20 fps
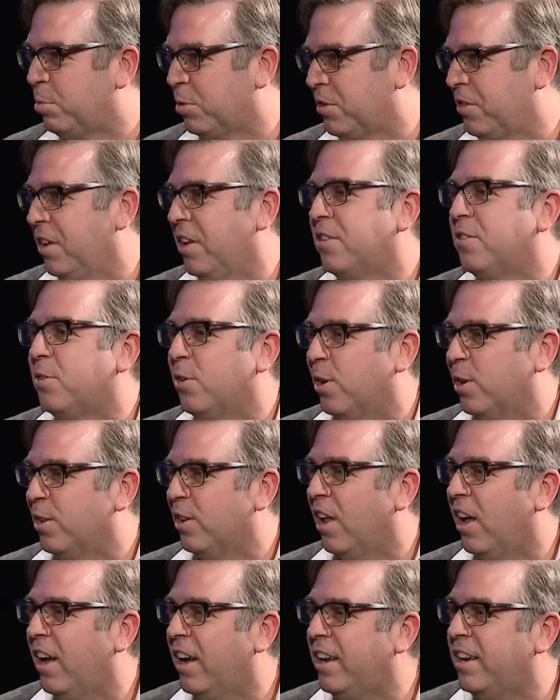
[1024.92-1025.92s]
percent
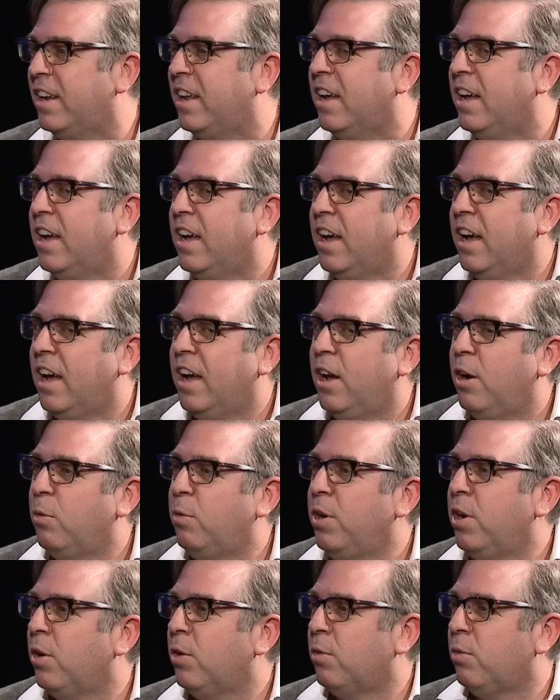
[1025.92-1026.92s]
online,
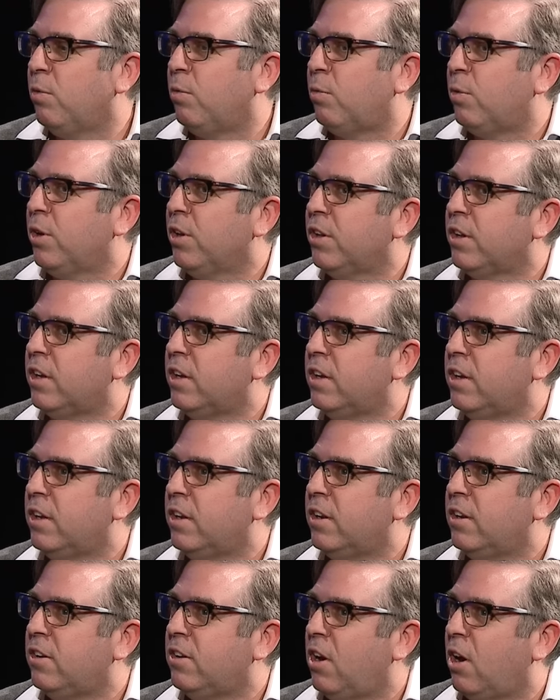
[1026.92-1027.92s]
we don't
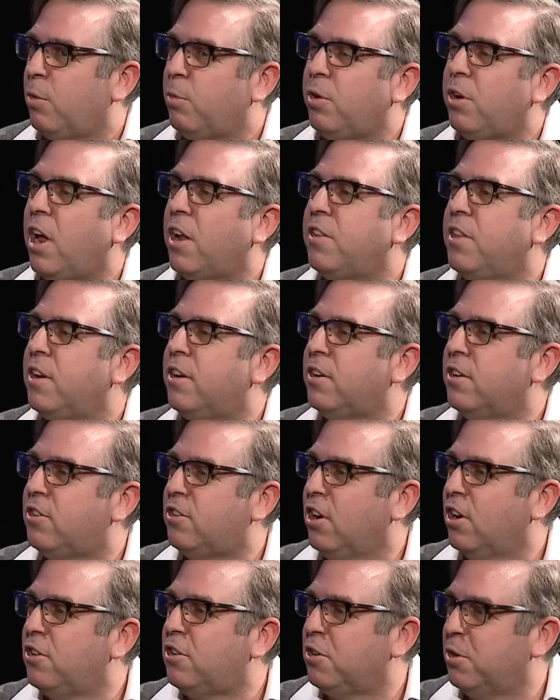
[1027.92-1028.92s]
really. We're not there to
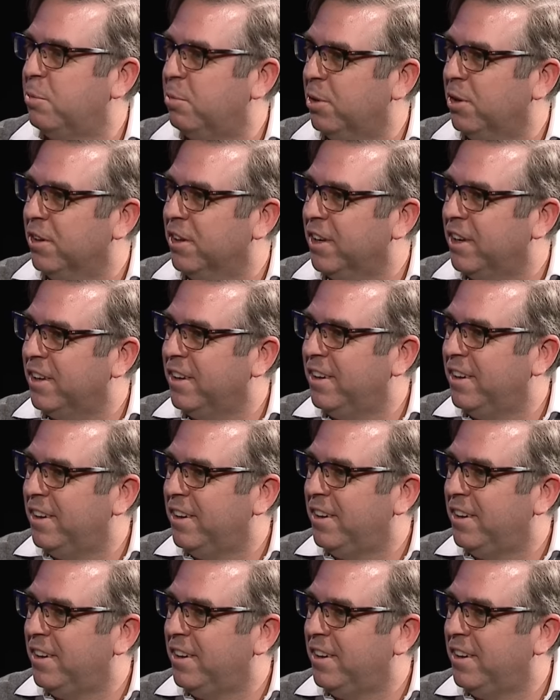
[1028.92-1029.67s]
judge the bully.